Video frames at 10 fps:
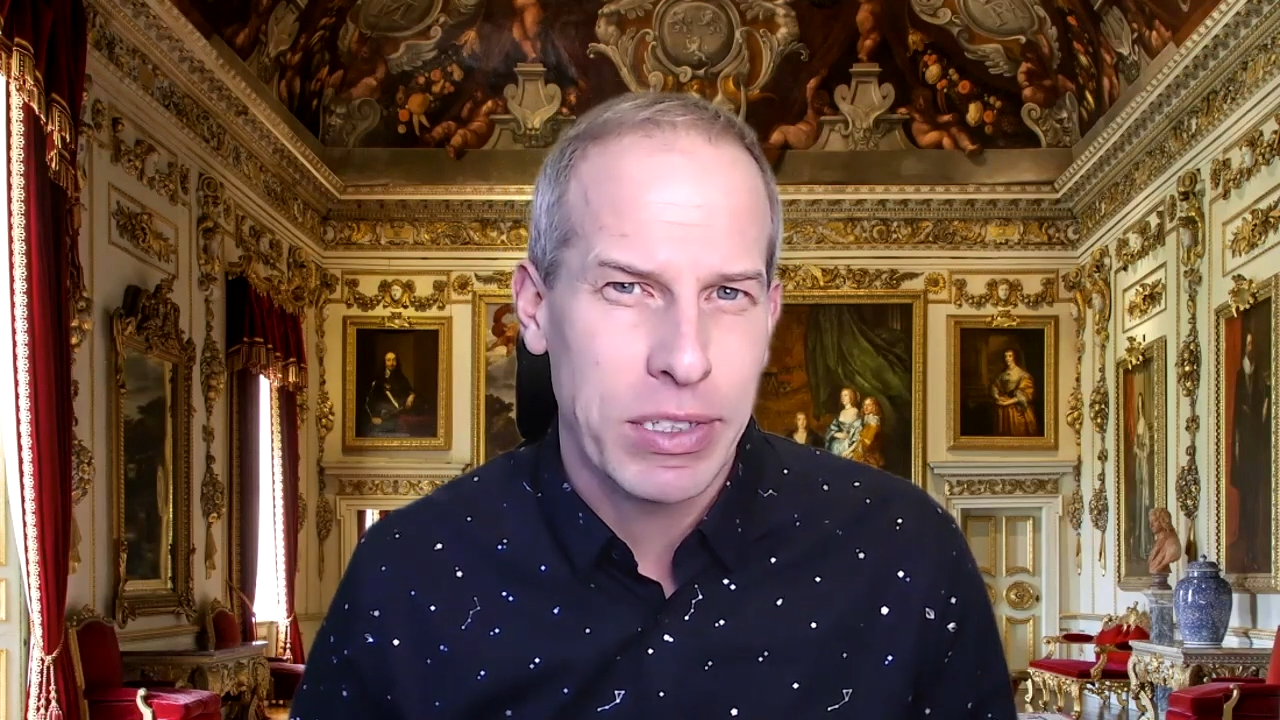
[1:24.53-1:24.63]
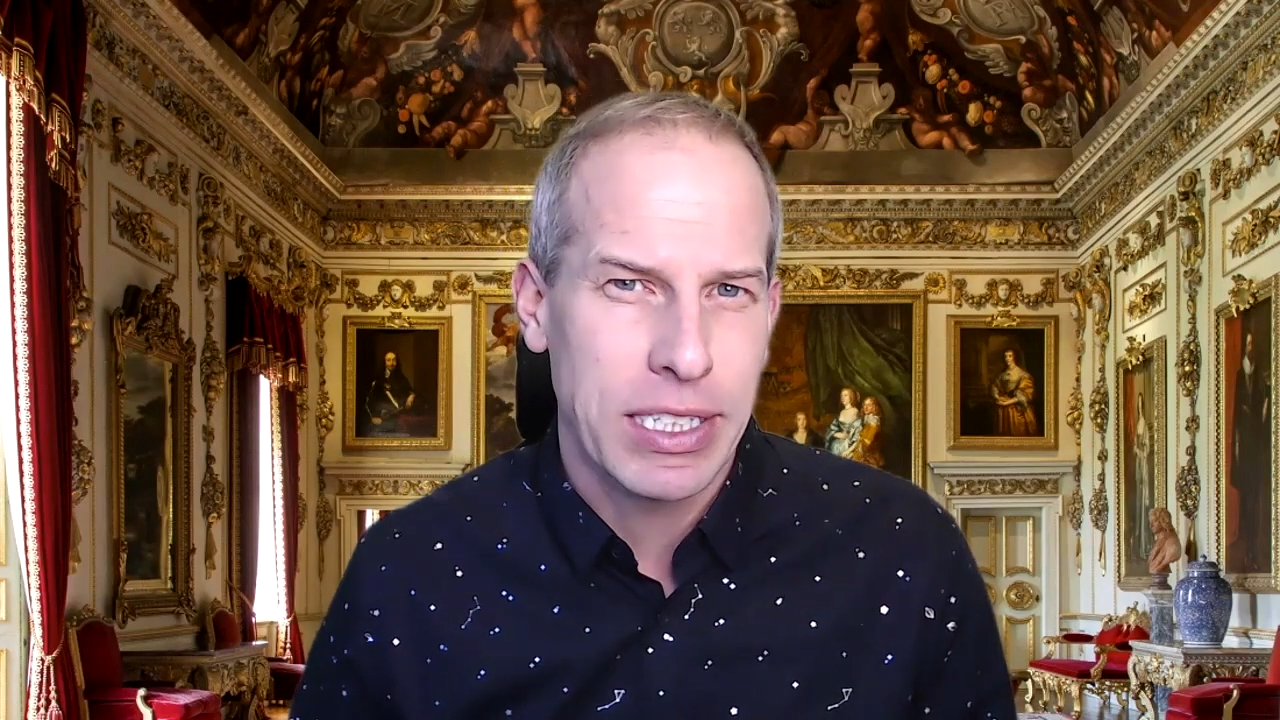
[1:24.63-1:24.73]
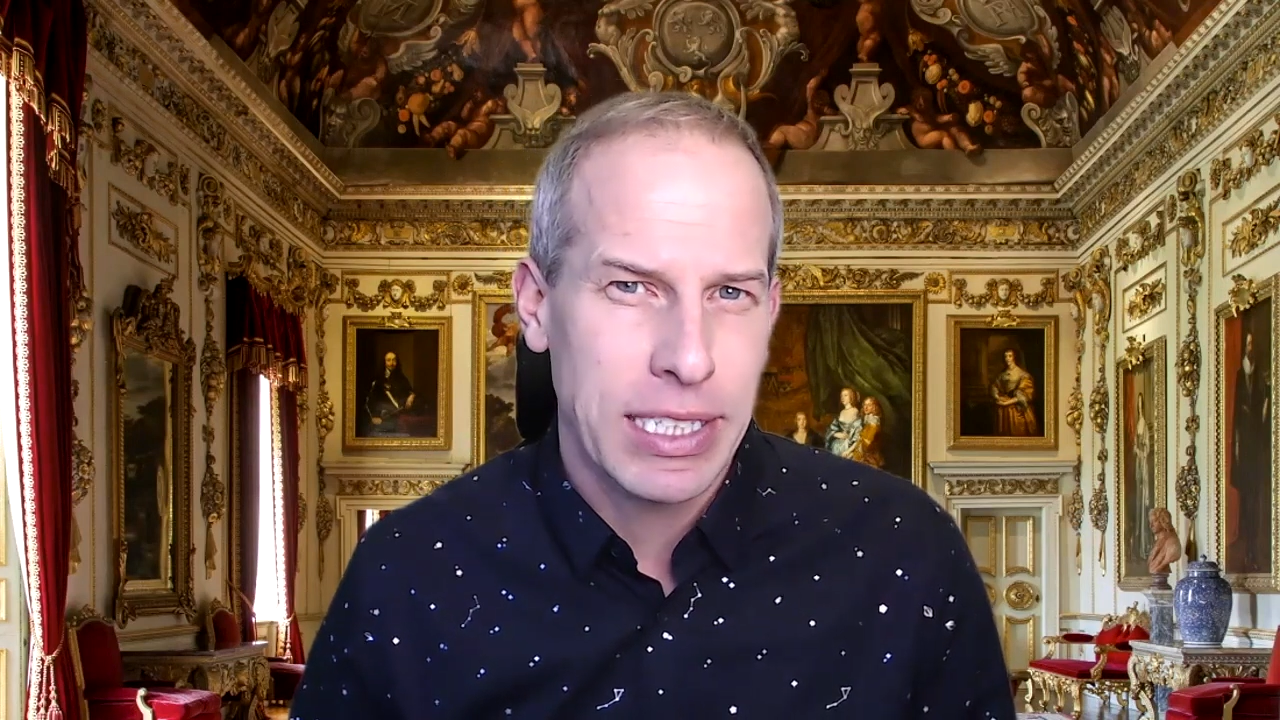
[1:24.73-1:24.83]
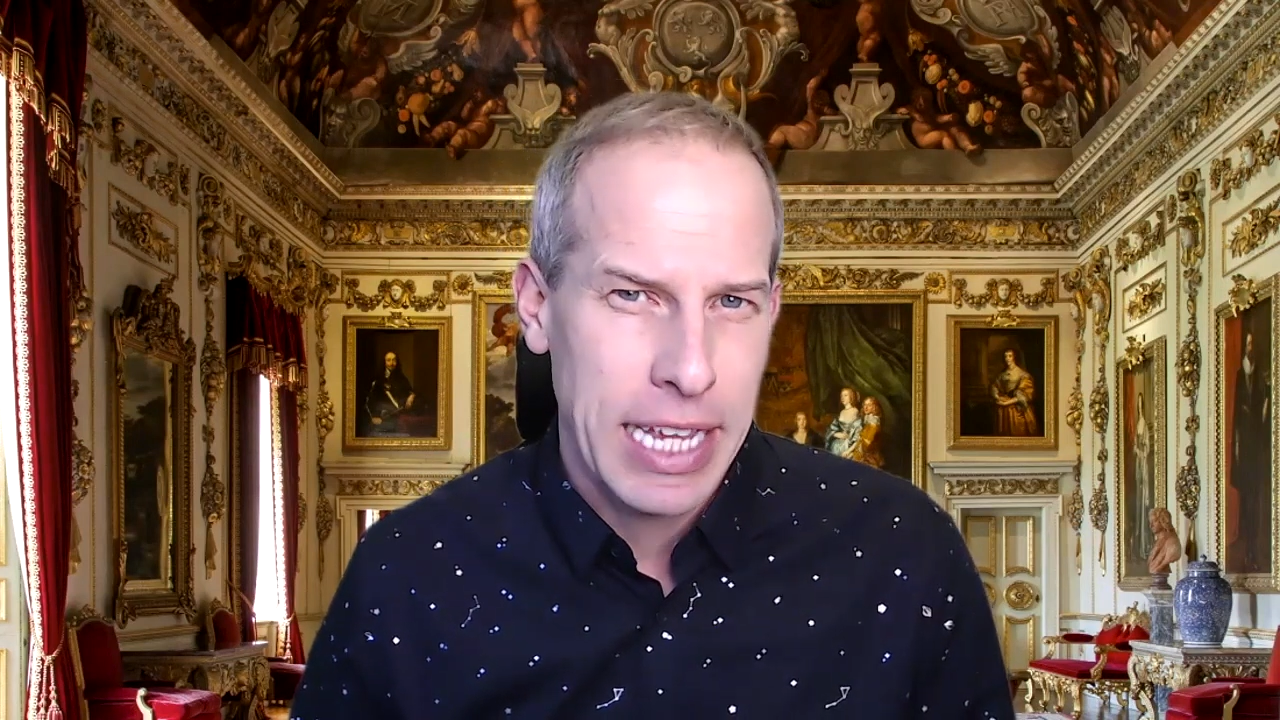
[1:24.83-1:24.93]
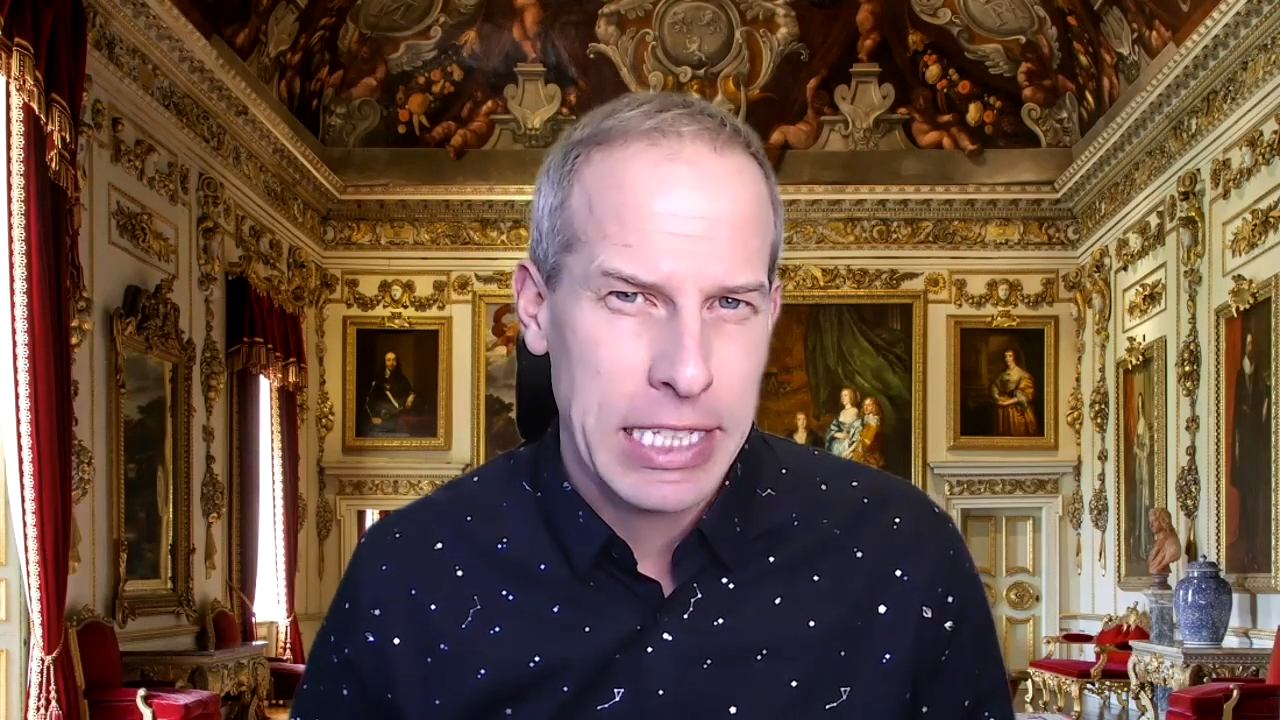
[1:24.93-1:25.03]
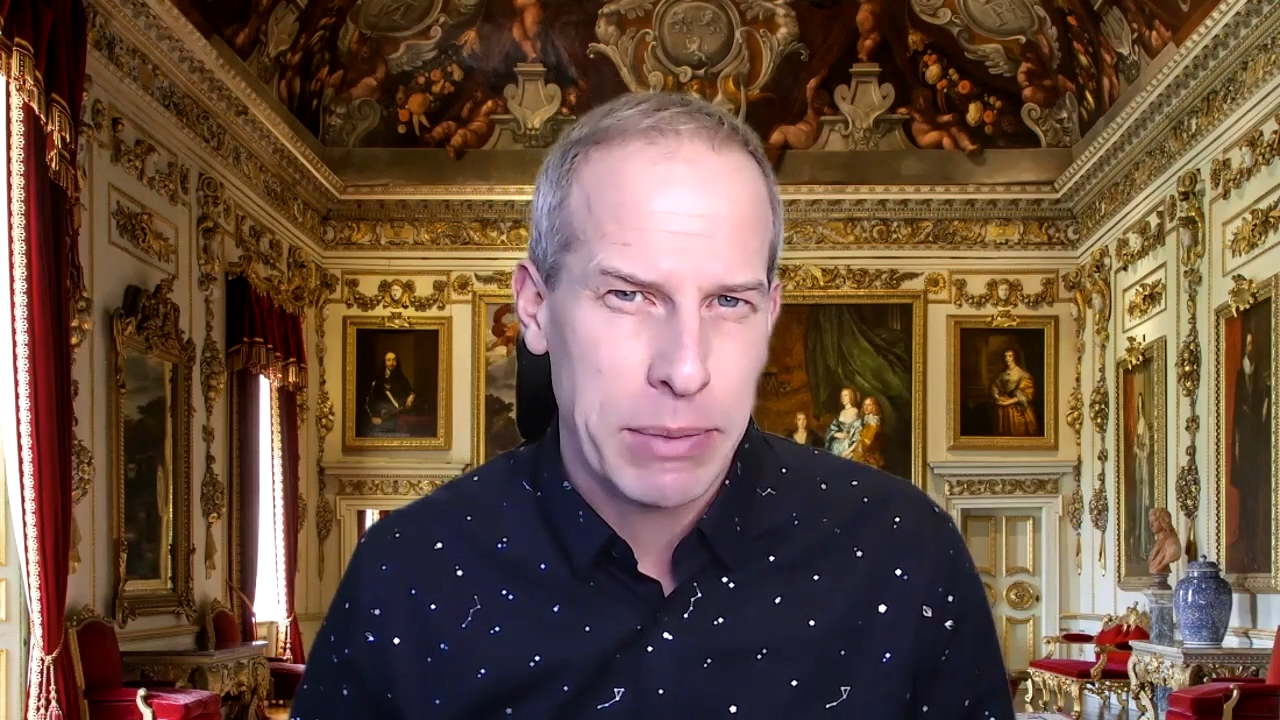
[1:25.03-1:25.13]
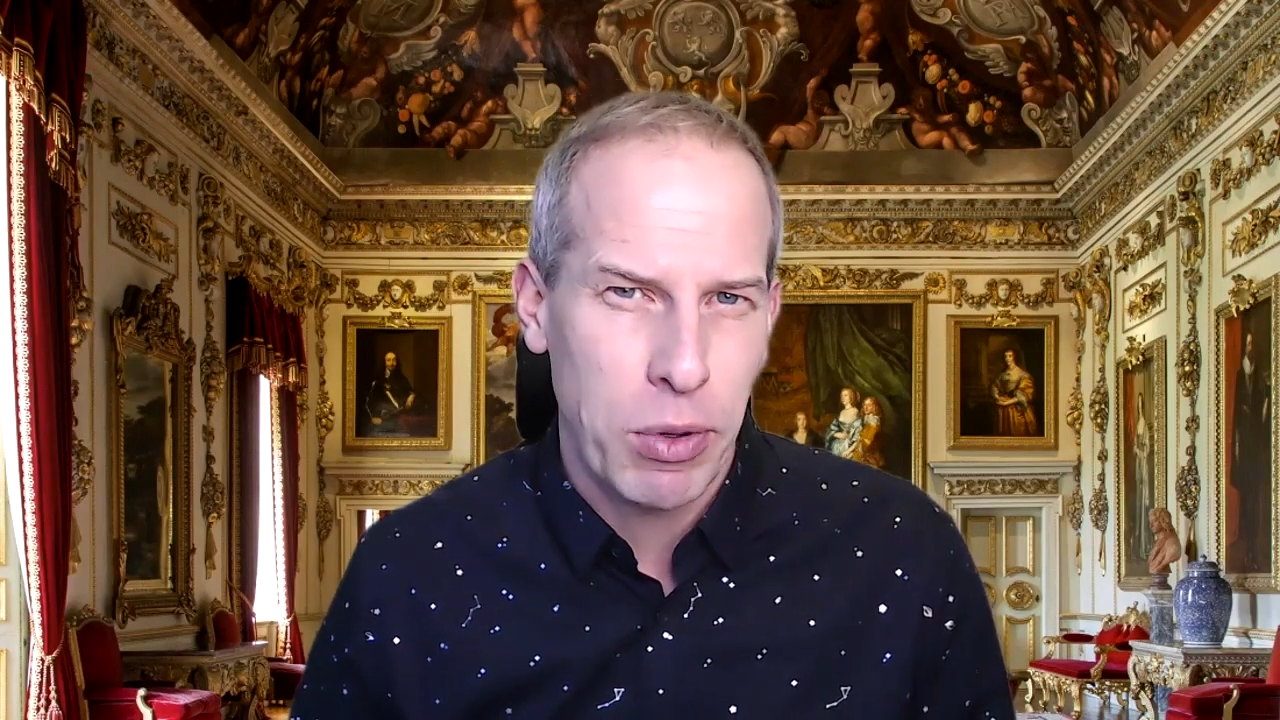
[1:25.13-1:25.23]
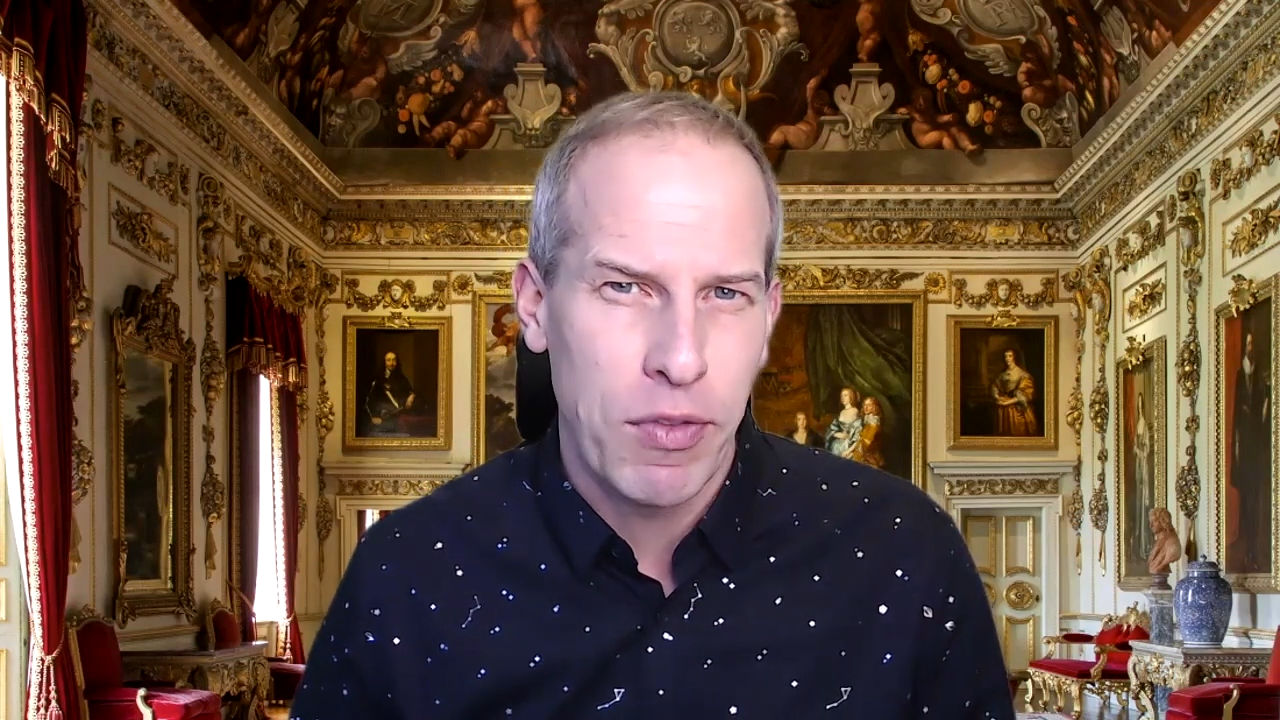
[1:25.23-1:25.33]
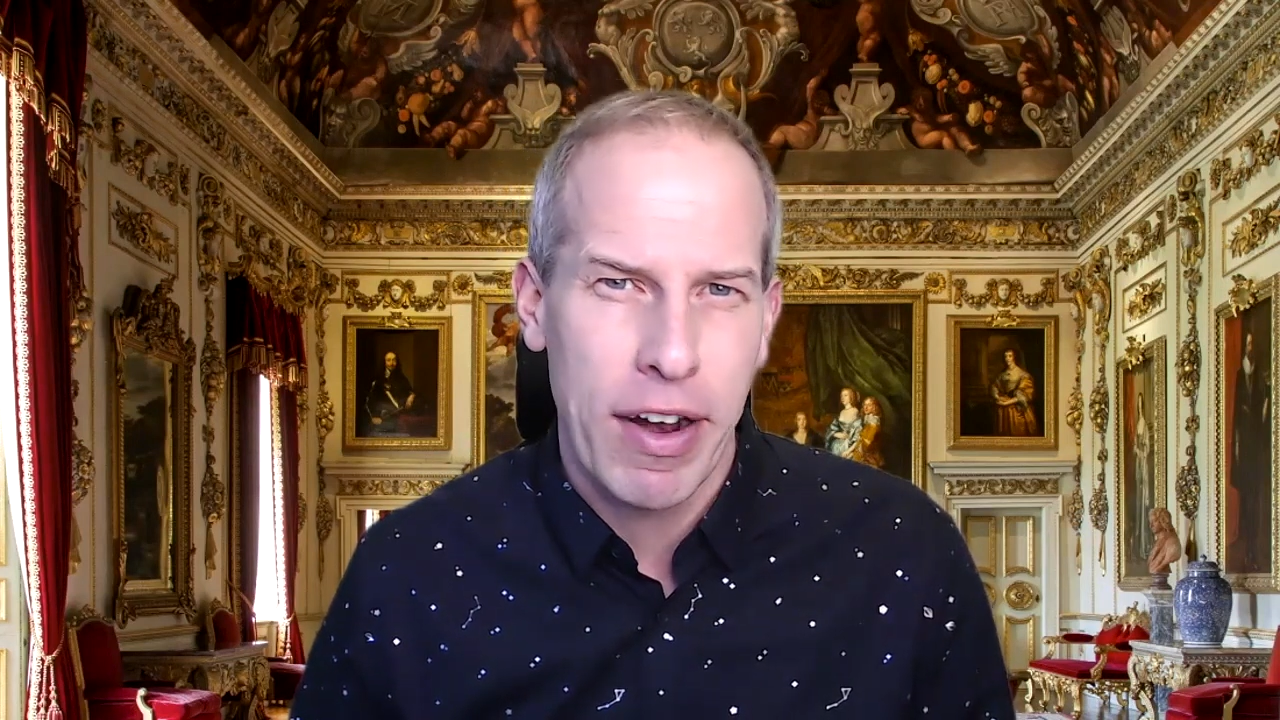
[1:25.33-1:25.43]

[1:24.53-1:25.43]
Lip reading: was a sensible,